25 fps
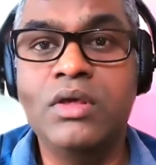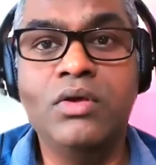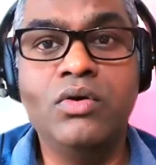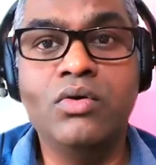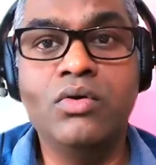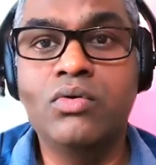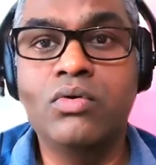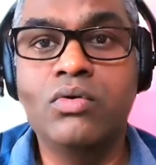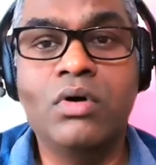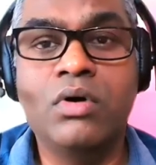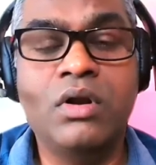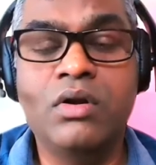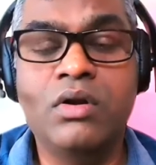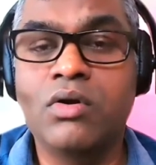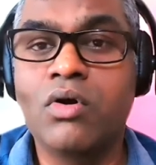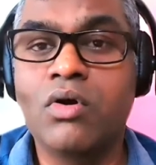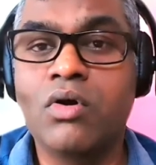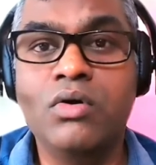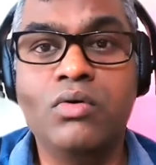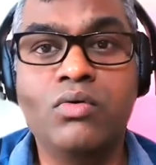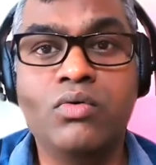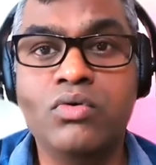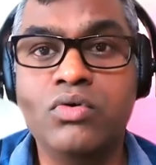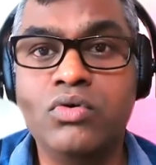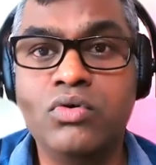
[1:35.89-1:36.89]
you are
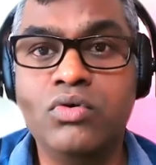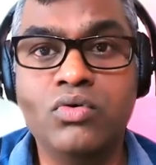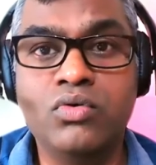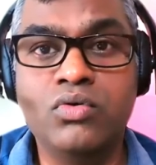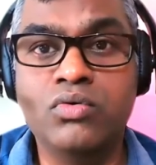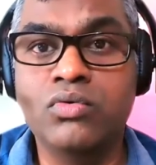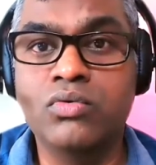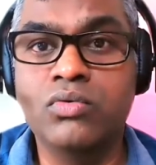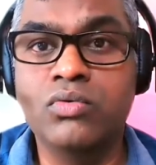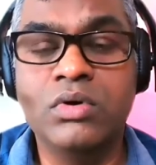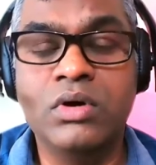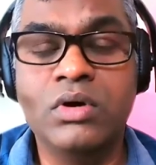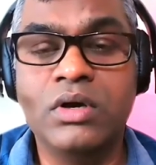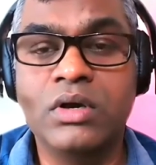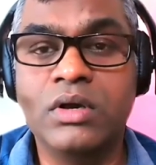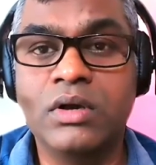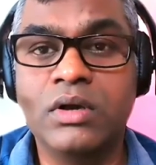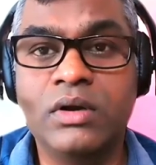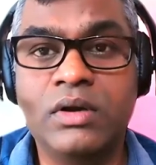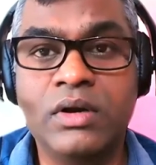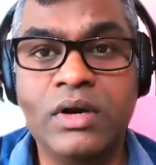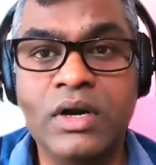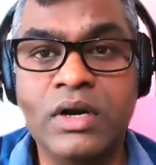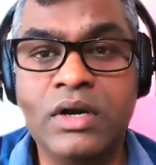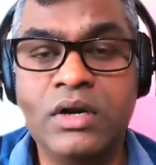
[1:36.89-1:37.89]
not going to
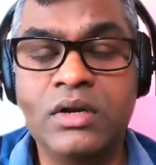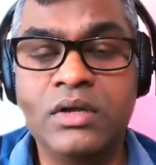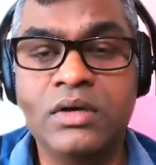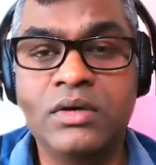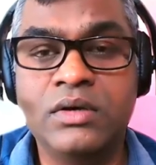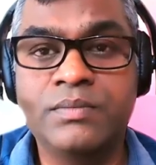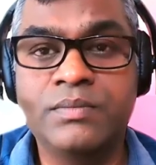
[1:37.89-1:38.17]
get